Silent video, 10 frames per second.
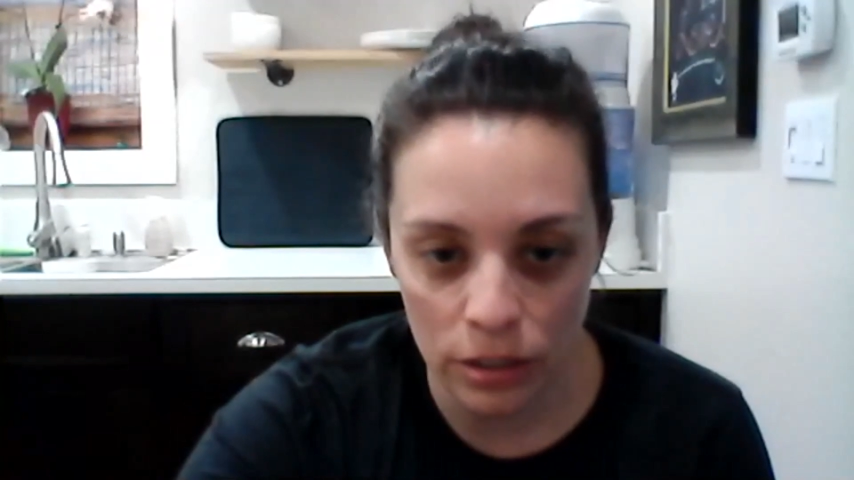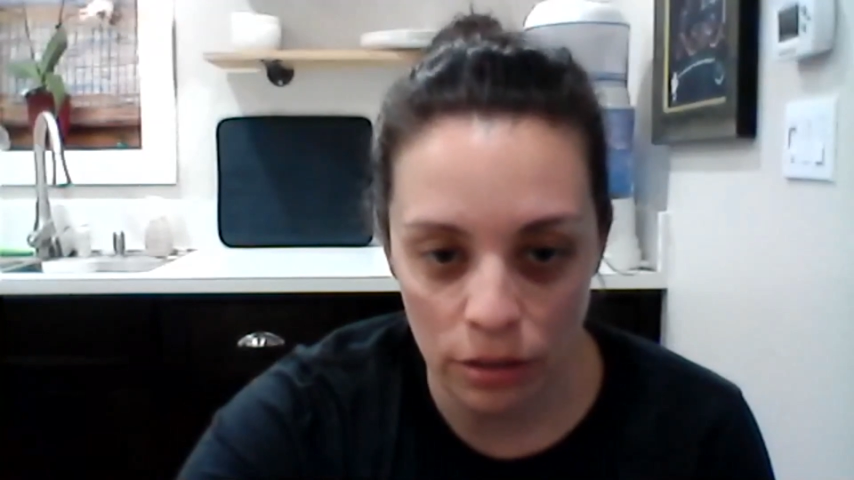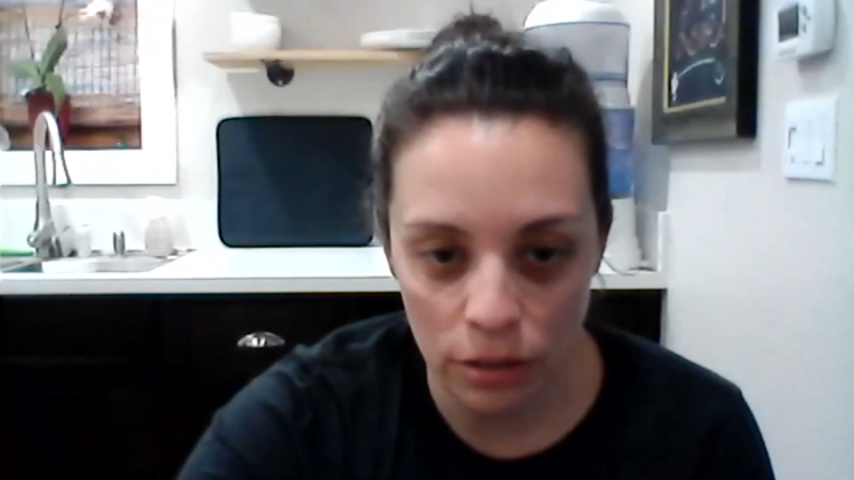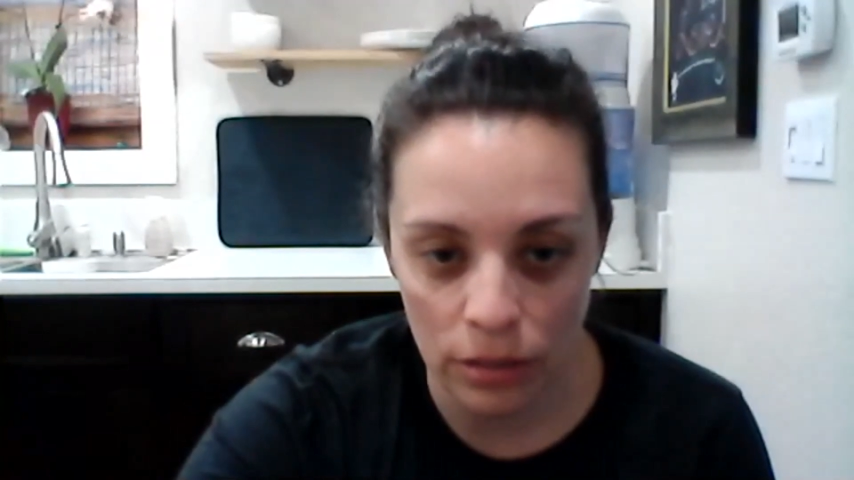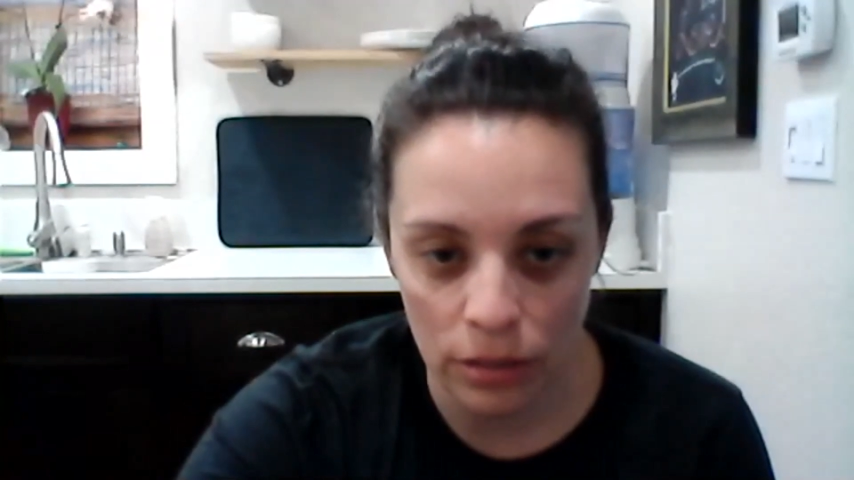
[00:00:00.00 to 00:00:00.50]
you
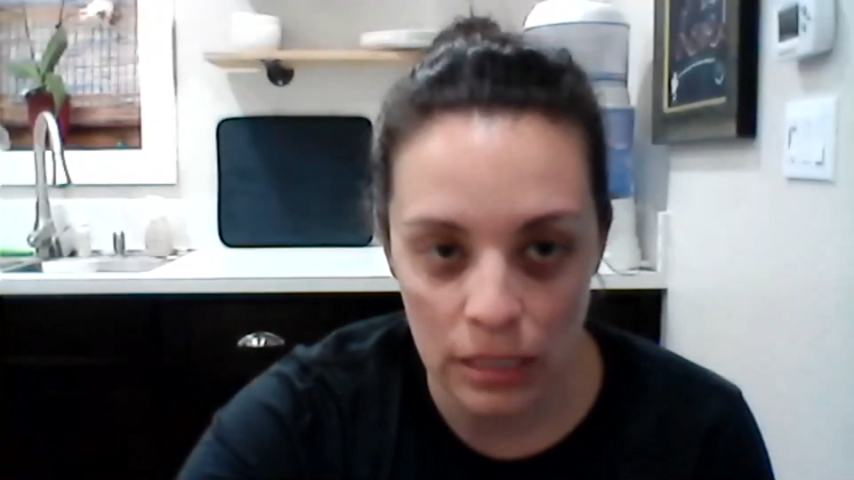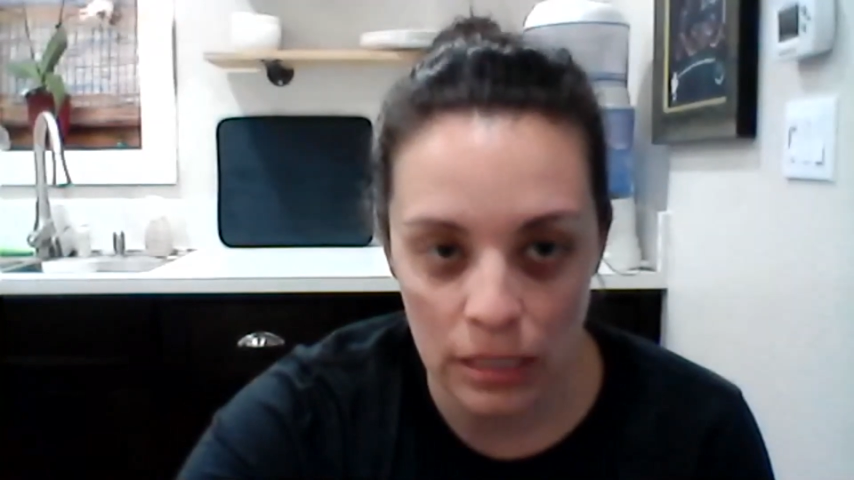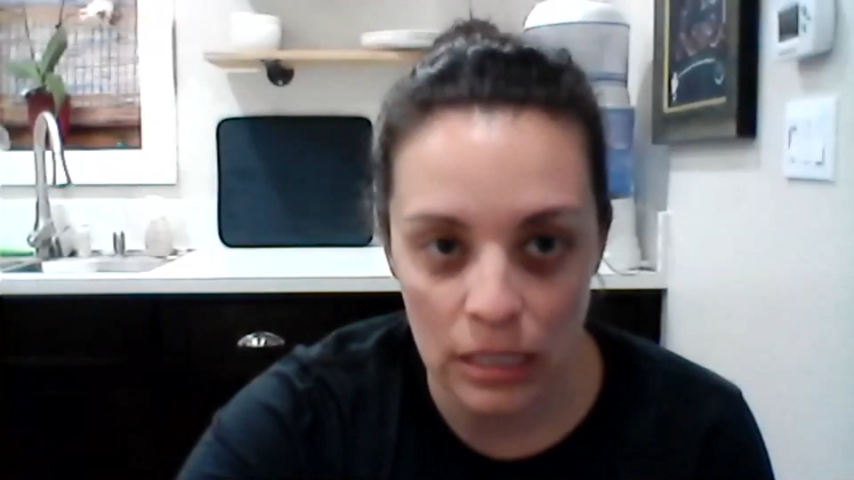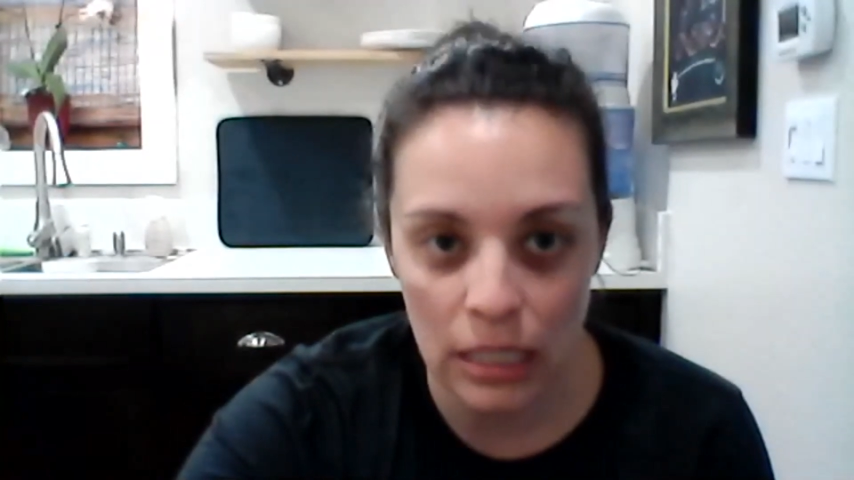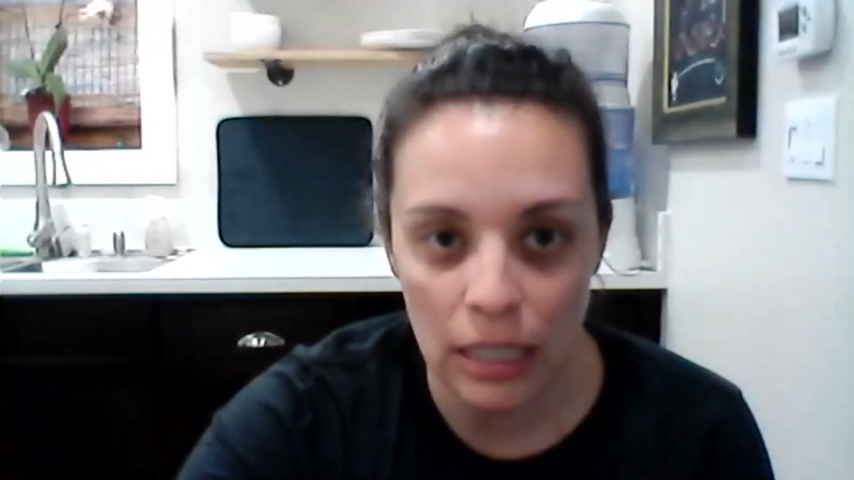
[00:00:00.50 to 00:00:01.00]
can
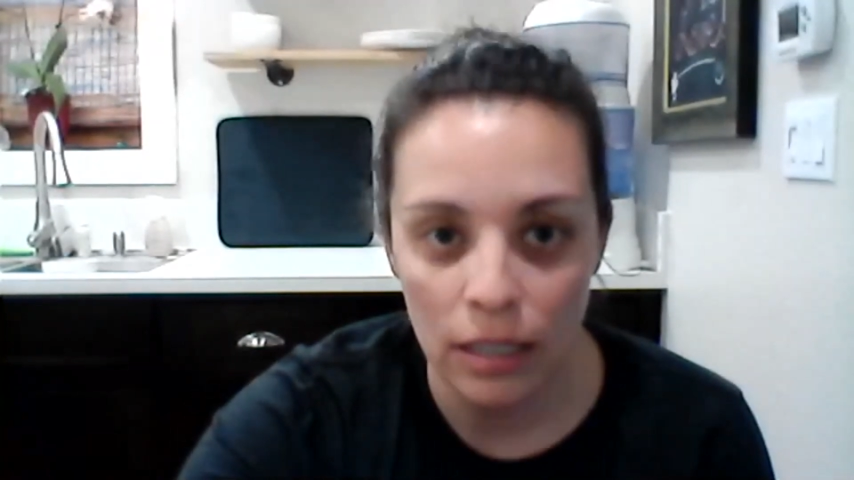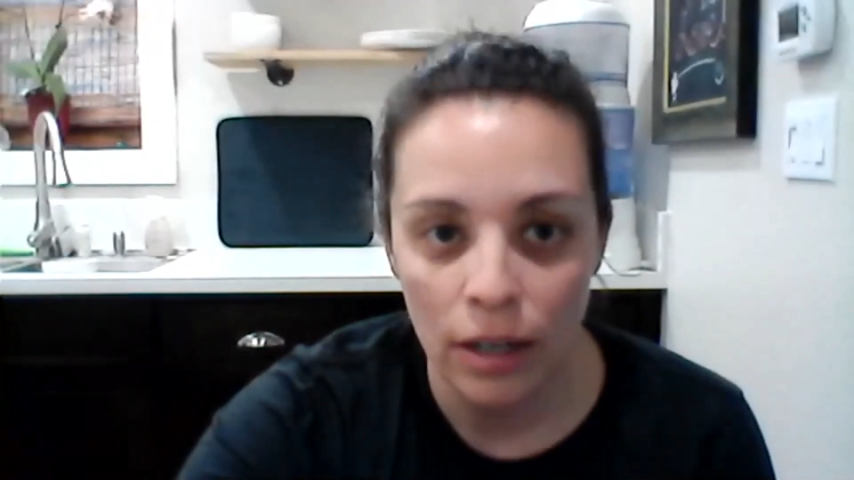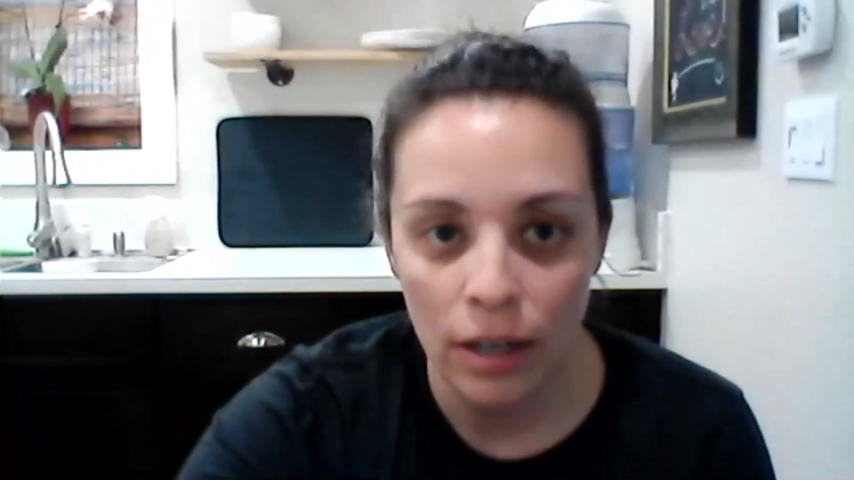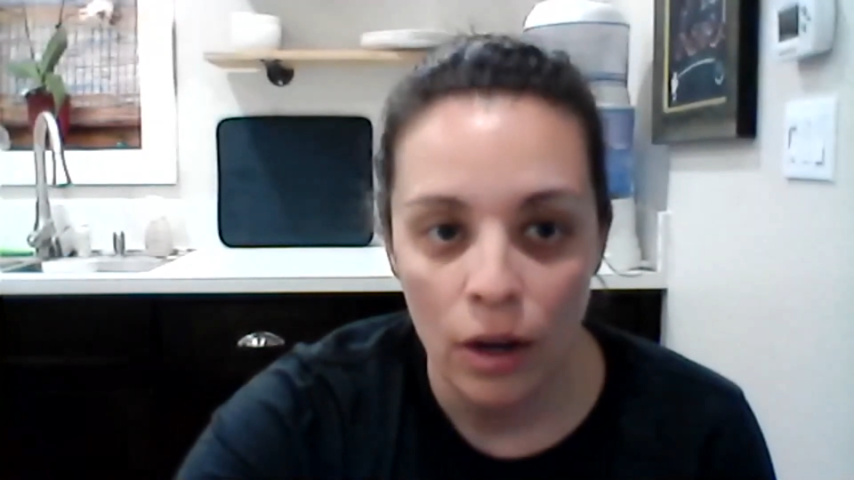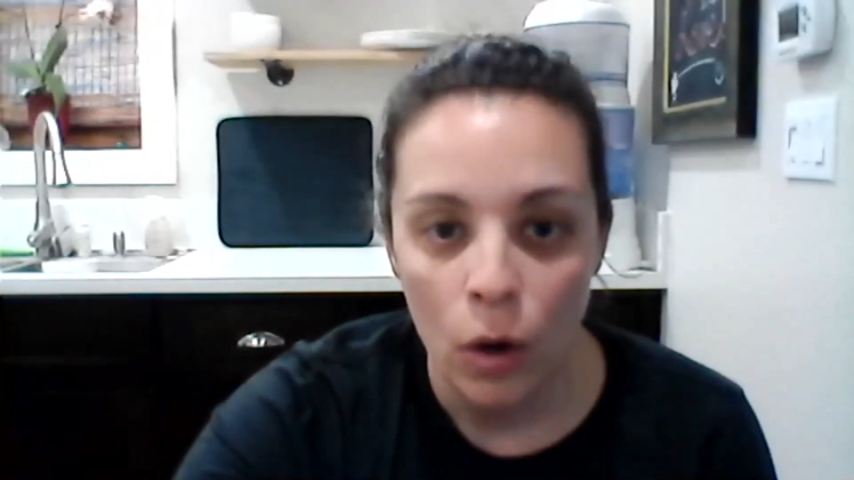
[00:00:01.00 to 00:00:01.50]
see
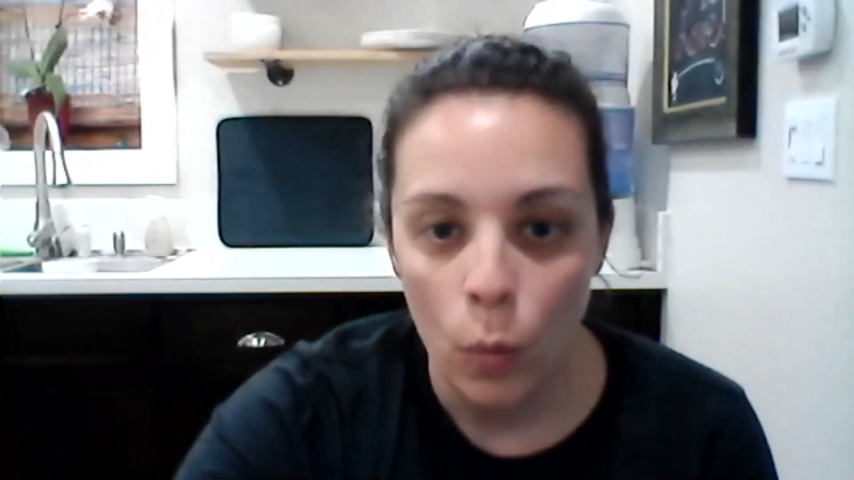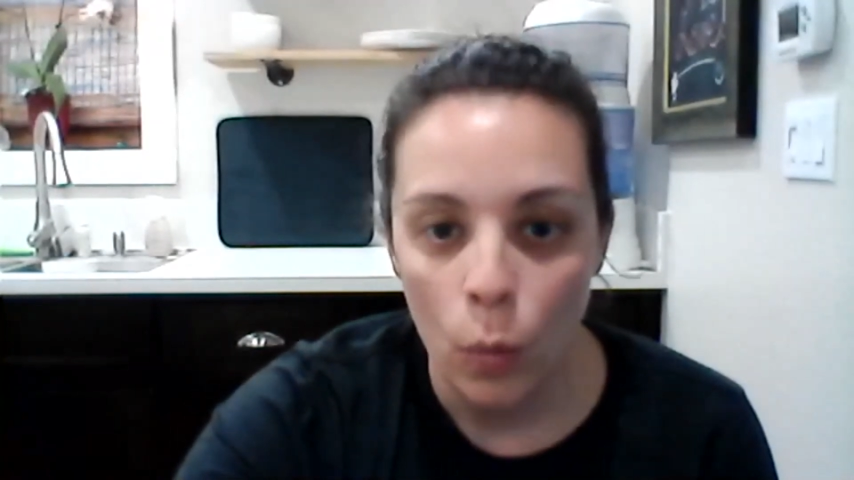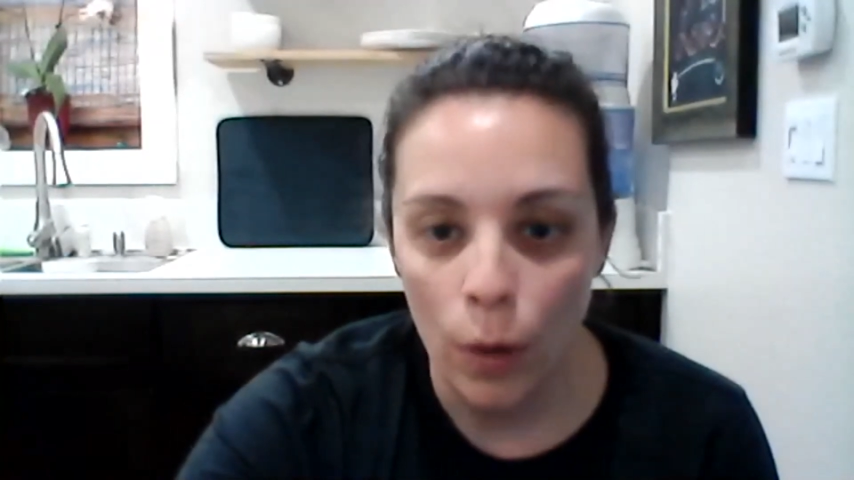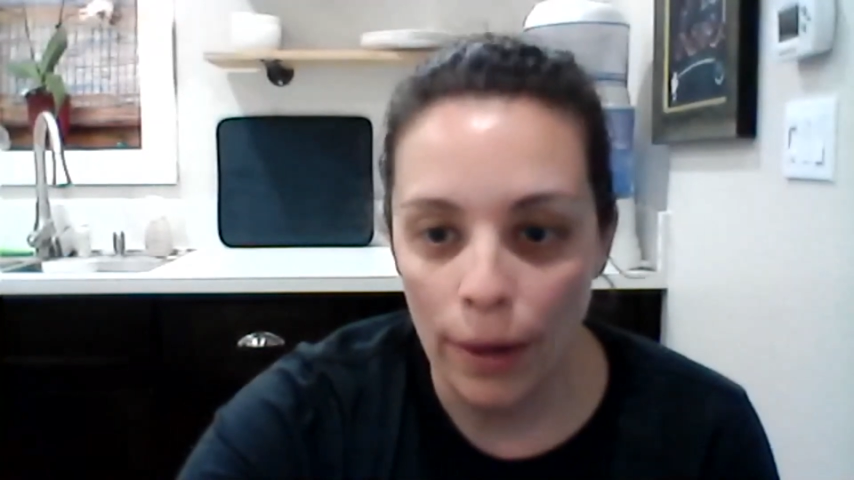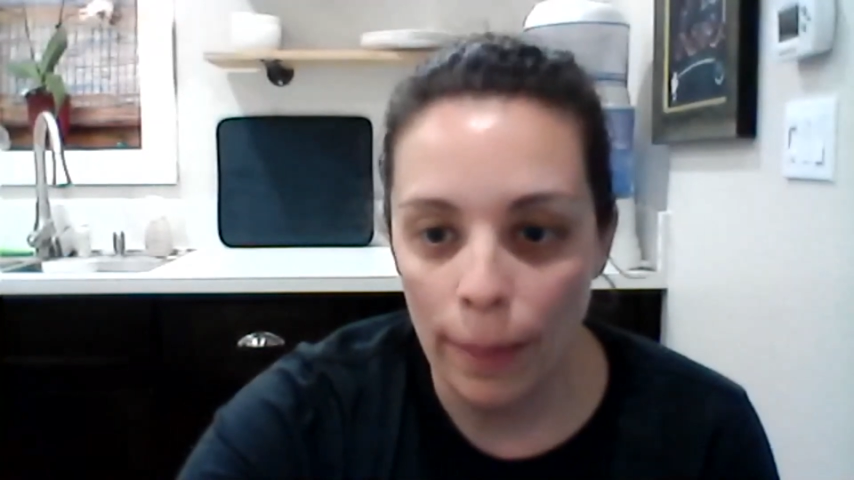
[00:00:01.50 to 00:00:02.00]

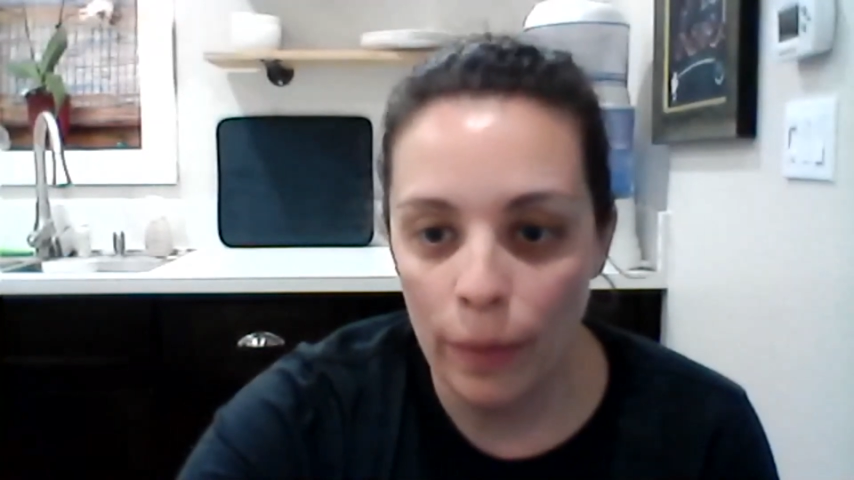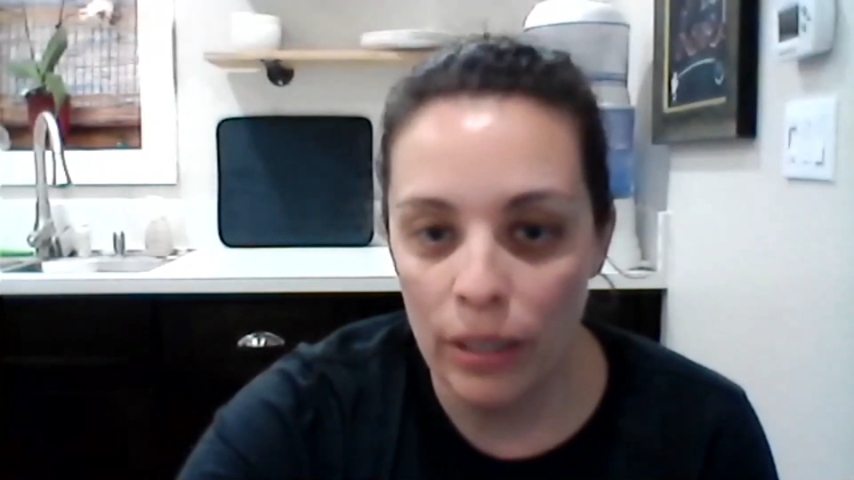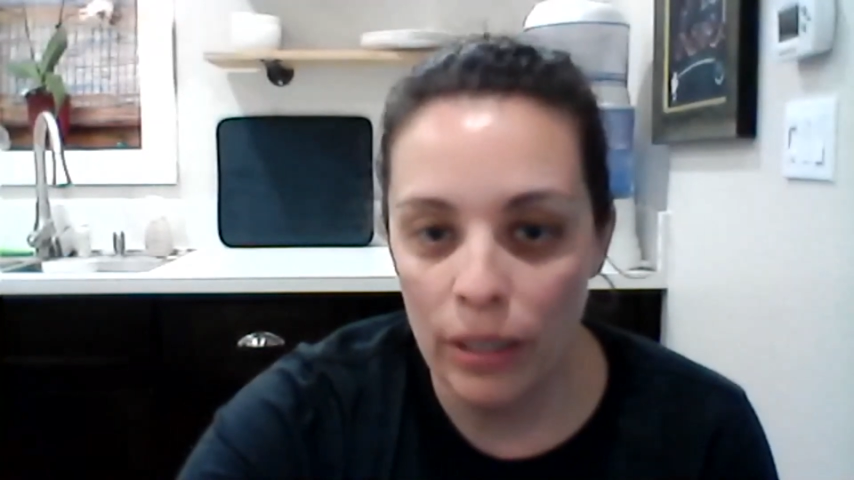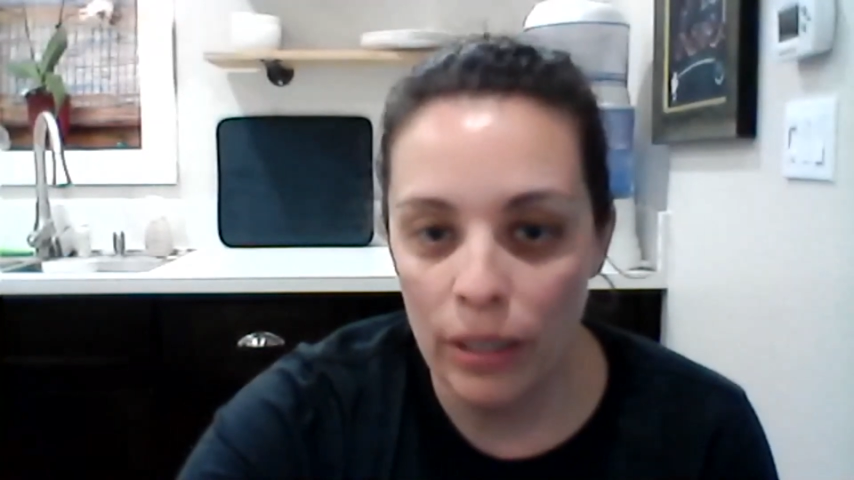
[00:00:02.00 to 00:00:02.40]
where the points